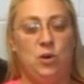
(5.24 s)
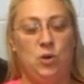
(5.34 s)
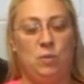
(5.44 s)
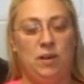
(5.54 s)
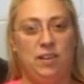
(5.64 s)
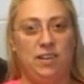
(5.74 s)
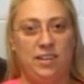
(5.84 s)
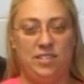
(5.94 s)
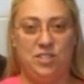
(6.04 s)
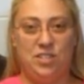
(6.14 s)
the Oak Park
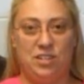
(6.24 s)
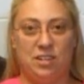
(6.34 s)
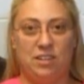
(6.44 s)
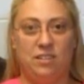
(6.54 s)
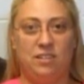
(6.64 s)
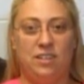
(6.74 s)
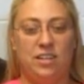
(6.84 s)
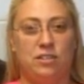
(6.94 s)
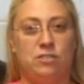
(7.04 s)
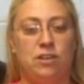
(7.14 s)
Head Start
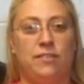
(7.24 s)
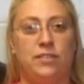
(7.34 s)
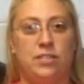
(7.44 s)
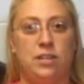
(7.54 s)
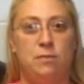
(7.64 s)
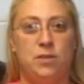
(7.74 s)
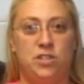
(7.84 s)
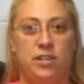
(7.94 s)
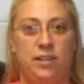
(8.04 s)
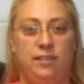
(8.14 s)
here in Traverse City,
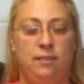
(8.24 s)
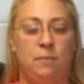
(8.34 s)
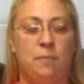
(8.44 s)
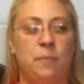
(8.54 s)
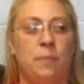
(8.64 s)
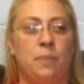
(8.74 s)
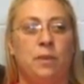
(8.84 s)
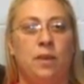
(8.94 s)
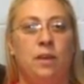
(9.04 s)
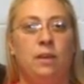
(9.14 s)
Michigan.
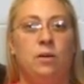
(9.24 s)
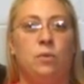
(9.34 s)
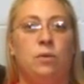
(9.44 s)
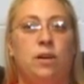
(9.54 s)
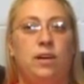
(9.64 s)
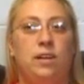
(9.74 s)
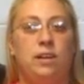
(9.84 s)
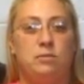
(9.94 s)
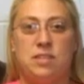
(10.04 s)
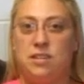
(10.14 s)
When
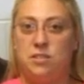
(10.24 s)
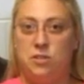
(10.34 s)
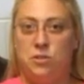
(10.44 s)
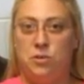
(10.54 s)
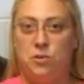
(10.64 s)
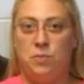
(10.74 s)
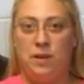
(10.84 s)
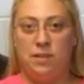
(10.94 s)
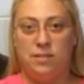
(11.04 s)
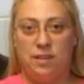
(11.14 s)
I was asked to do
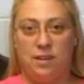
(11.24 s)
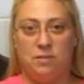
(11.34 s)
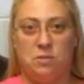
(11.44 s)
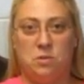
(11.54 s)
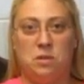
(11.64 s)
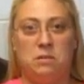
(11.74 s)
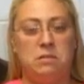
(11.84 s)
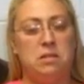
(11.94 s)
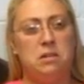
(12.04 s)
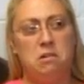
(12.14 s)
policy council, I
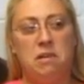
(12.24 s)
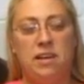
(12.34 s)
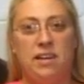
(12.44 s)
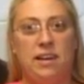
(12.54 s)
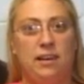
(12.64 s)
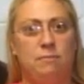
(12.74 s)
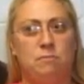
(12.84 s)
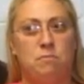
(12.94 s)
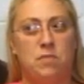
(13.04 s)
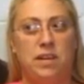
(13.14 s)
was like, okay, yeah,
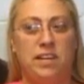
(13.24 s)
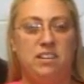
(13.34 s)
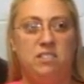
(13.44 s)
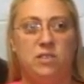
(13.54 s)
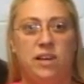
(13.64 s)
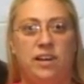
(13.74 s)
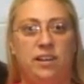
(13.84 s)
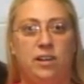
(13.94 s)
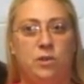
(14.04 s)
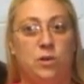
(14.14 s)
I can do
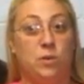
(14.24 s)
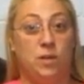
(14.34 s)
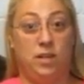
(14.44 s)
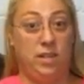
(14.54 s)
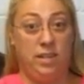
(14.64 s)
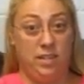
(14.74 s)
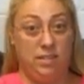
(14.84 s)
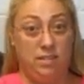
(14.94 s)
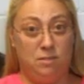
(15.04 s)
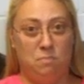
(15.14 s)
that. I don't know what it
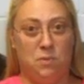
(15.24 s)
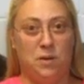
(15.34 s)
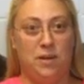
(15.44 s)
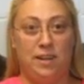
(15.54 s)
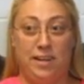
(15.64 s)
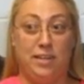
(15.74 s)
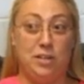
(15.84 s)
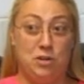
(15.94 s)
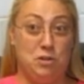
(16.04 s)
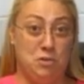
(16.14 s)
is, but I
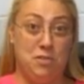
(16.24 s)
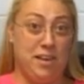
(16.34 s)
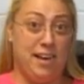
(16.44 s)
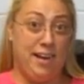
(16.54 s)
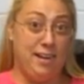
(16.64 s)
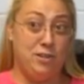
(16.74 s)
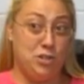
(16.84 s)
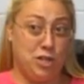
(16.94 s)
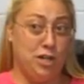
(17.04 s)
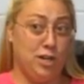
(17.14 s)
can do that,
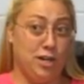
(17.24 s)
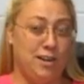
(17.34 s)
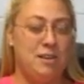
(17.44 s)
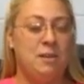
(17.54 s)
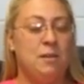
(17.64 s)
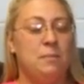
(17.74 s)
sure.